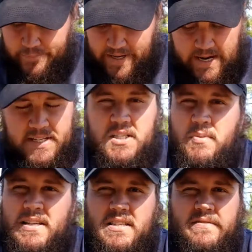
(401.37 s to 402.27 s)
not as
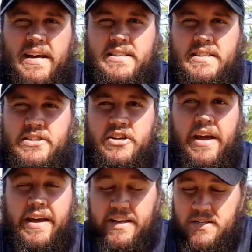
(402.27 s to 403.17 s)
expensive as the
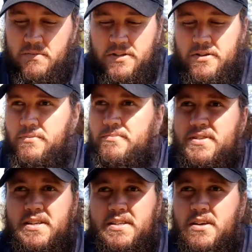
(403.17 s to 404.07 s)
Jangs, which are
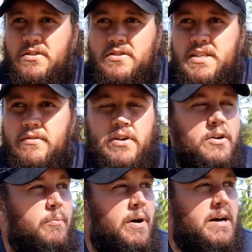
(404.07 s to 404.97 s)
600,
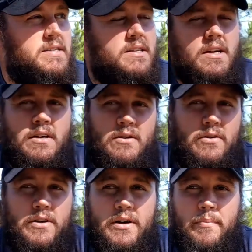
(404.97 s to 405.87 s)
700 bucks,
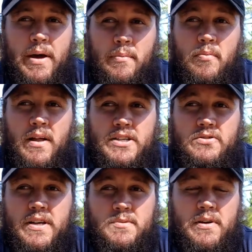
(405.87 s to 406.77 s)
or the paper plot
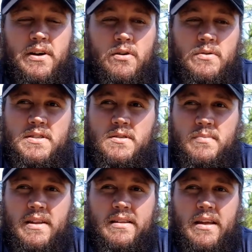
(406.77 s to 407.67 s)
transplanter, which has
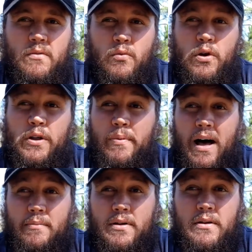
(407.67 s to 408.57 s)
been getting really
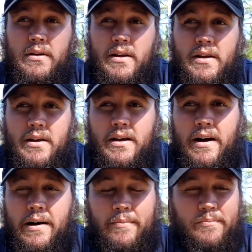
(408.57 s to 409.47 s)
popular,
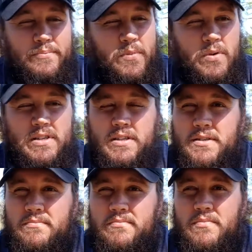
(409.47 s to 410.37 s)
which
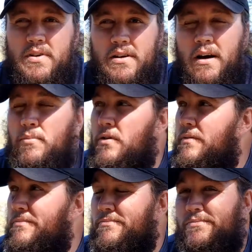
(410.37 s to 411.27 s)
is a couple of
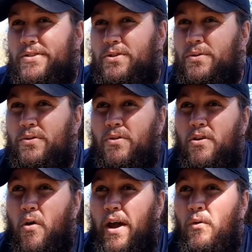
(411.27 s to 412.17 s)
$2 or $3
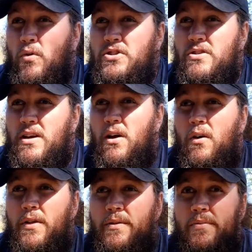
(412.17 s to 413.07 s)
grand once you get all
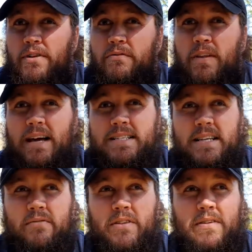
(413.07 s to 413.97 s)
the flats and
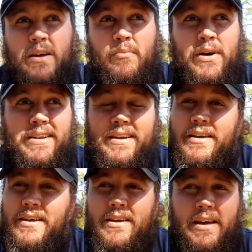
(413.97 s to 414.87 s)
everything. But
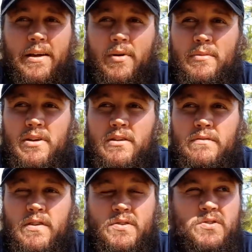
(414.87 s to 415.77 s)
hey, maybe in the
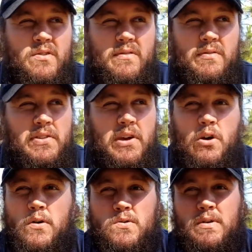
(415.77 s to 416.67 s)
future, if everything
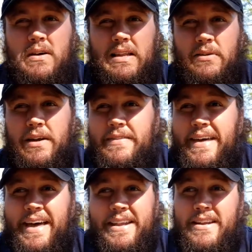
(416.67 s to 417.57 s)
goes well, I'll get
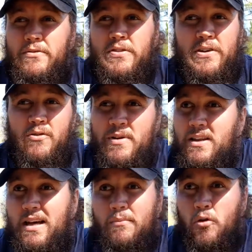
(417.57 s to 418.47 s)
that, and everything will be a
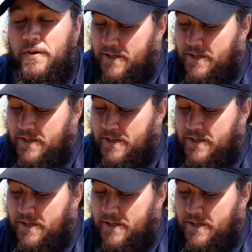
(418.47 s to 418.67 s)
lot more